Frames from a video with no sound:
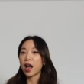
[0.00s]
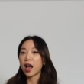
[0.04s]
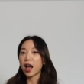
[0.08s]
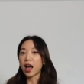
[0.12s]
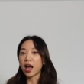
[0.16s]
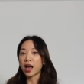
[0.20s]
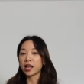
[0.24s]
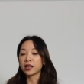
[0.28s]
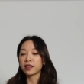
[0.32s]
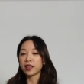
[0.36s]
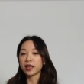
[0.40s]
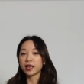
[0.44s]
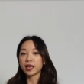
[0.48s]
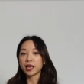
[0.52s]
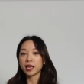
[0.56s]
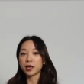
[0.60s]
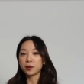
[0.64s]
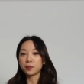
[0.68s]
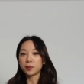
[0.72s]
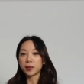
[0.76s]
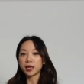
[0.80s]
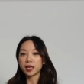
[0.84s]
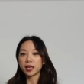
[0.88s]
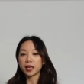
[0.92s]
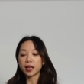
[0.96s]
and they
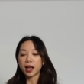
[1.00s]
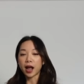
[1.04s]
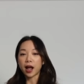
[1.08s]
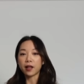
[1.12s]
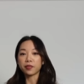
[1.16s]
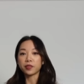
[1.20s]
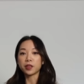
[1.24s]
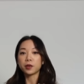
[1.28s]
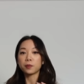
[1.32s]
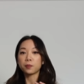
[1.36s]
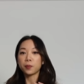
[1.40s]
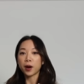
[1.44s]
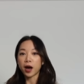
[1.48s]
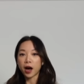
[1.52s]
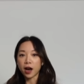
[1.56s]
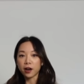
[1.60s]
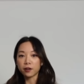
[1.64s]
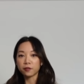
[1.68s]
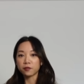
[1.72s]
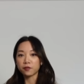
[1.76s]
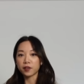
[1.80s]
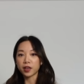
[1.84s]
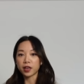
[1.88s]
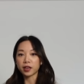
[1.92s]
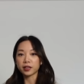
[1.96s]
hit me at the
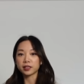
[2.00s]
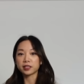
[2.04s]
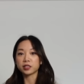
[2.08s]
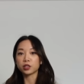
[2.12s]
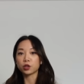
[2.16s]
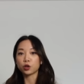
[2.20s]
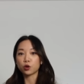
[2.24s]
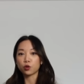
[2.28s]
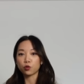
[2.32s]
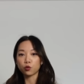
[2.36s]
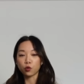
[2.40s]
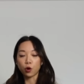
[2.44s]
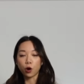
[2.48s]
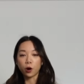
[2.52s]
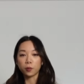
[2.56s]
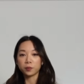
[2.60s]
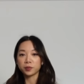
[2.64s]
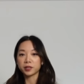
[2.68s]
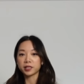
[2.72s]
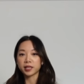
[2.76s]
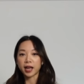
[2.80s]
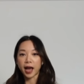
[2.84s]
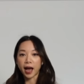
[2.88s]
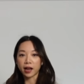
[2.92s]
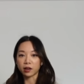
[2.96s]
perfect
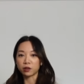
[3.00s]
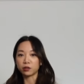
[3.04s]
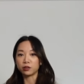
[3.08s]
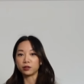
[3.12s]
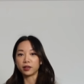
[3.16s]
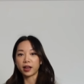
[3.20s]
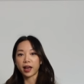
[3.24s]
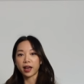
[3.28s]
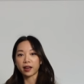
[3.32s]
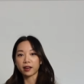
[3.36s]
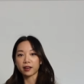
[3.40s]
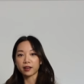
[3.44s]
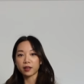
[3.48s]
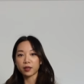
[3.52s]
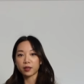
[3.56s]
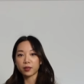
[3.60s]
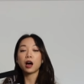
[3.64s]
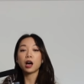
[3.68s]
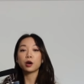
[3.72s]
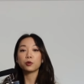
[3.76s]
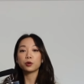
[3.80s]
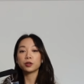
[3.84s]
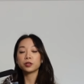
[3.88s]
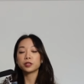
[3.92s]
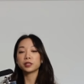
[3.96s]
cropped ankle length.
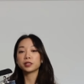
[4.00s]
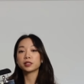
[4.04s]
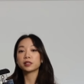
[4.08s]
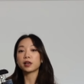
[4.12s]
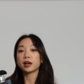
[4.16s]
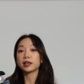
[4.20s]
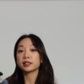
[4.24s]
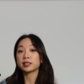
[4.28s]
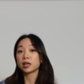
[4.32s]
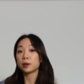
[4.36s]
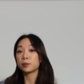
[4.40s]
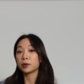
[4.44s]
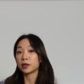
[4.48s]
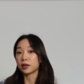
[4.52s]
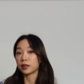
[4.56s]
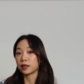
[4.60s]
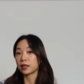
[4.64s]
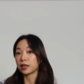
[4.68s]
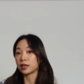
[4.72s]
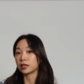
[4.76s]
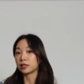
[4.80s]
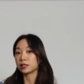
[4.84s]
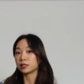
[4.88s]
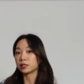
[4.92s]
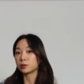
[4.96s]
I would size up in
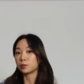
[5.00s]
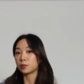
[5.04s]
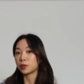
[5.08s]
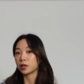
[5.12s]
these